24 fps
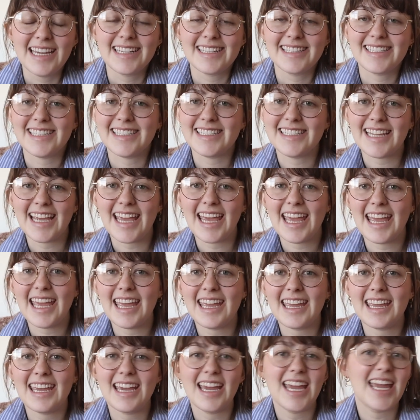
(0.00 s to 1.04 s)

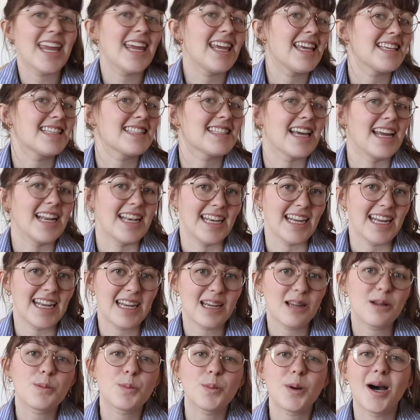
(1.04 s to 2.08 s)
Today is a
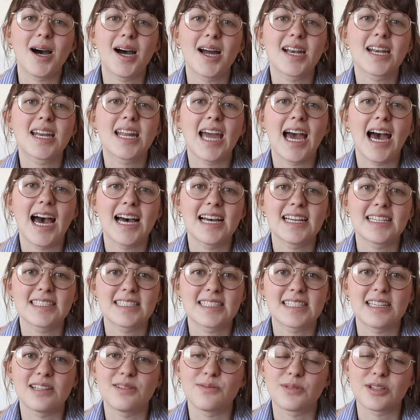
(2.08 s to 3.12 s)
knitting
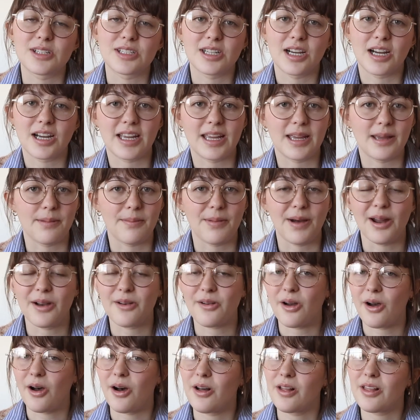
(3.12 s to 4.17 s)
podcast and we're talking
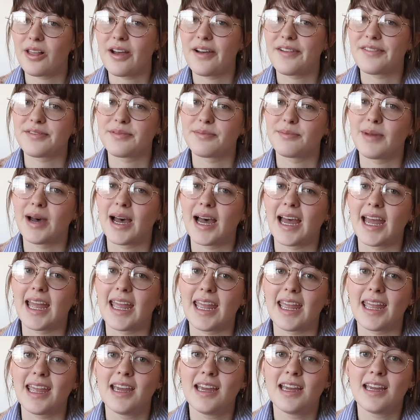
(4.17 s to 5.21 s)
about all of
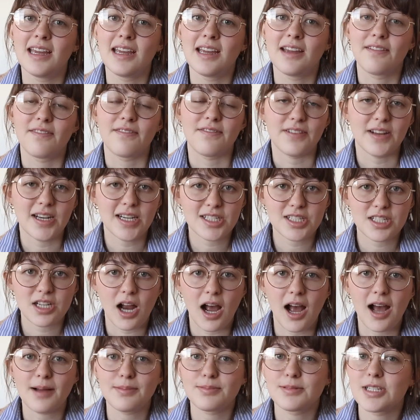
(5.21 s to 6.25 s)
my finished
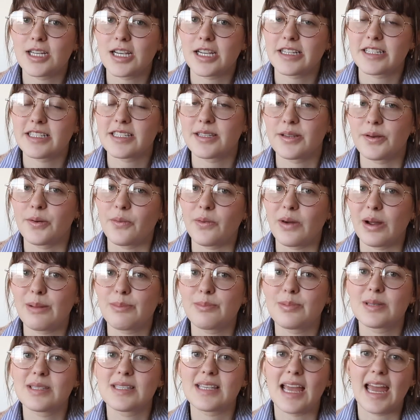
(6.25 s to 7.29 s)
objects,
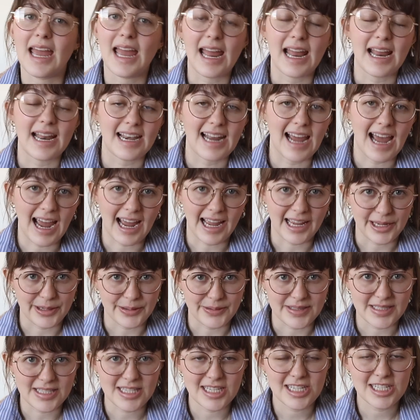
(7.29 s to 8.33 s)
whips, and
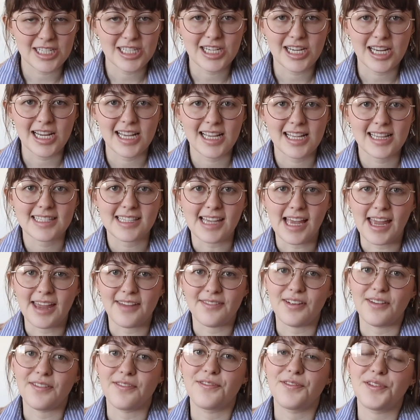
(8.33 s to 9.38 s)
acquisitions. I
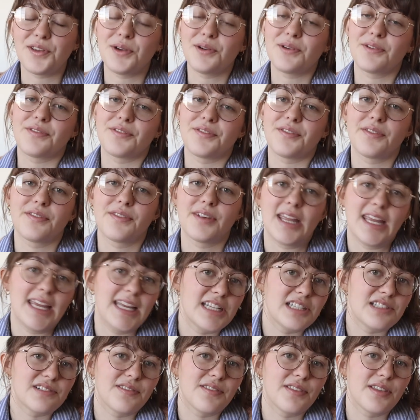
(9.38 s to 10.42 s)
have a few of
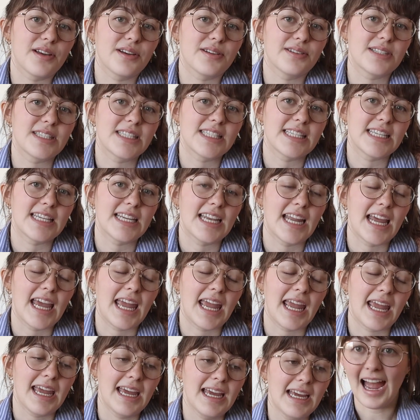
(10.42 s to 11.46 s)
each of those
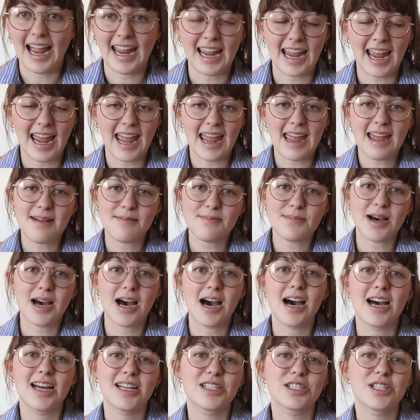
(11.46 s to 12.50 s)
today. I am
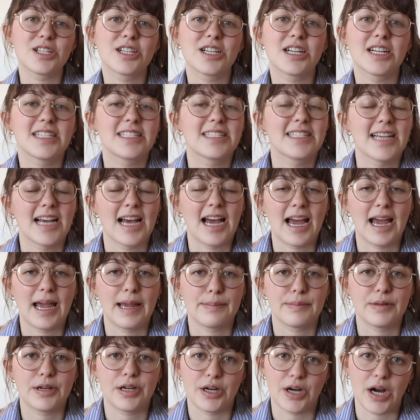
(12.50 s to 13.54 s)
under a
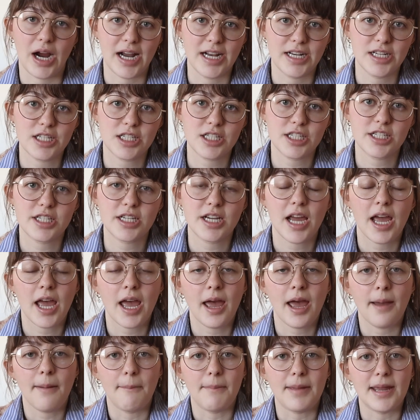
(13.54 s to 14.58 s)
time crunch
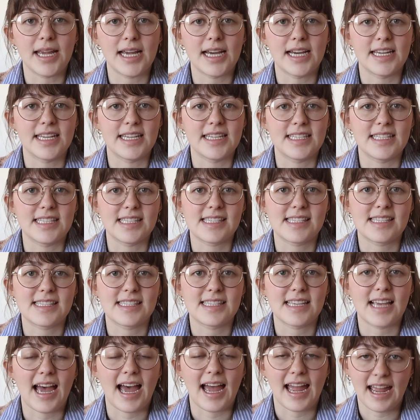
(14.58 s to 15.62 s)

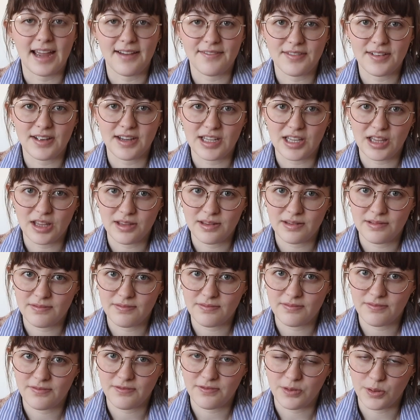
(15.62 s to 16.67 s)
because I have a
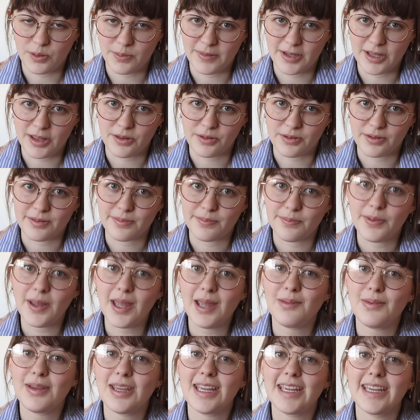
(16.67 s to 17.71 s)
4-month-old
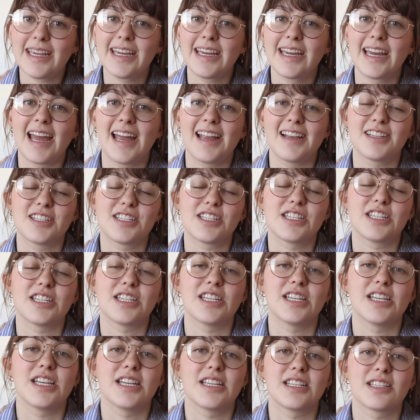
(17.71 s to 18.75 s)
baby and
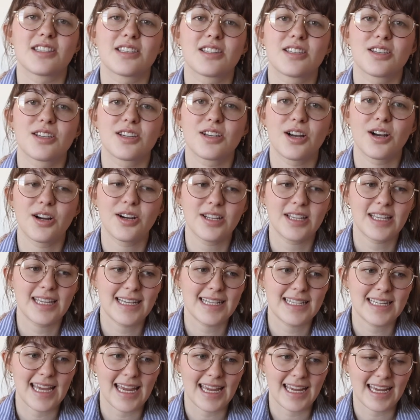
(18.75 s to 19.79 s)
she is currently
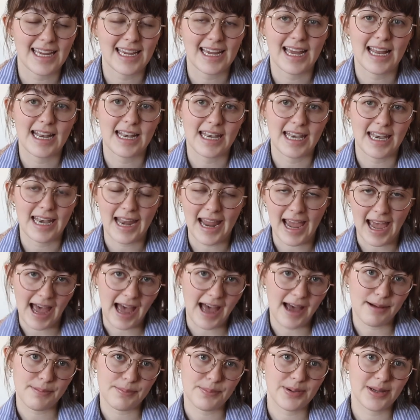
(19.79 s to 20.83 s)
taking a
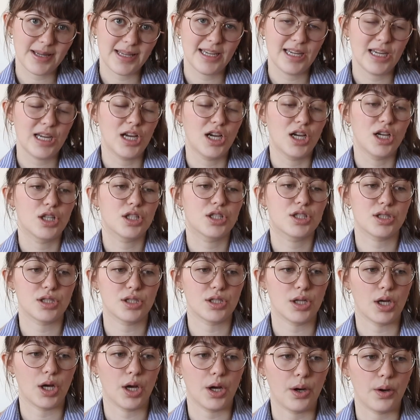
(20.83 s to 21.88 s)
nap,
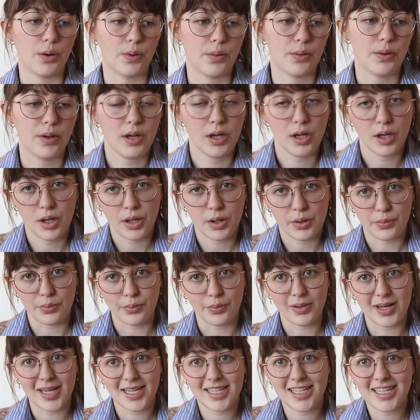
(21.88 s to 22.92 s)
so
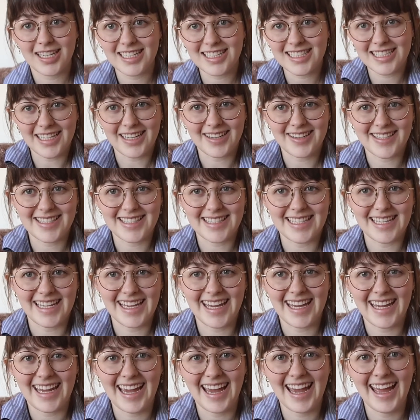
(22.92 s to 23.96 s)
we shall
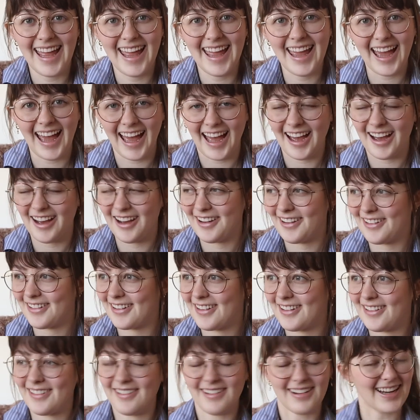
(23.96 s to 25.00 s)
see how
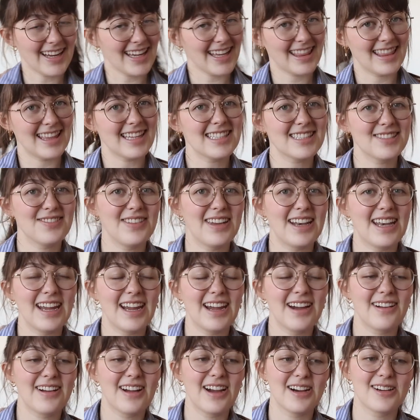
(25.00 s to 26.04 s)
quick this
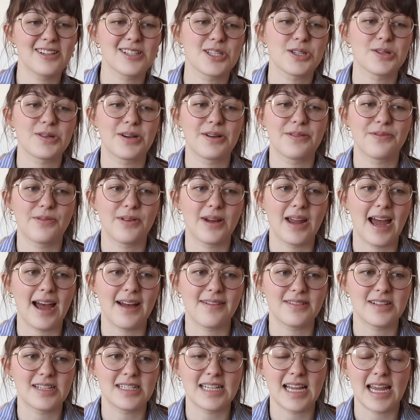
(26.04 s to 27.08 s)
video goes, or if we
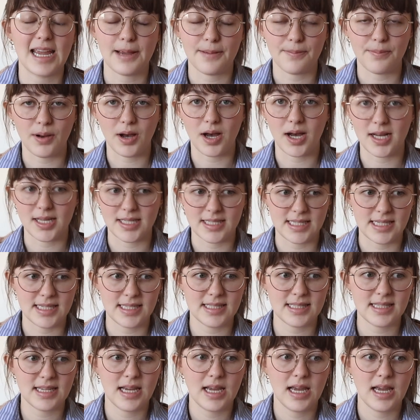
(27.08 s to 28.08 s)
have to take pauses.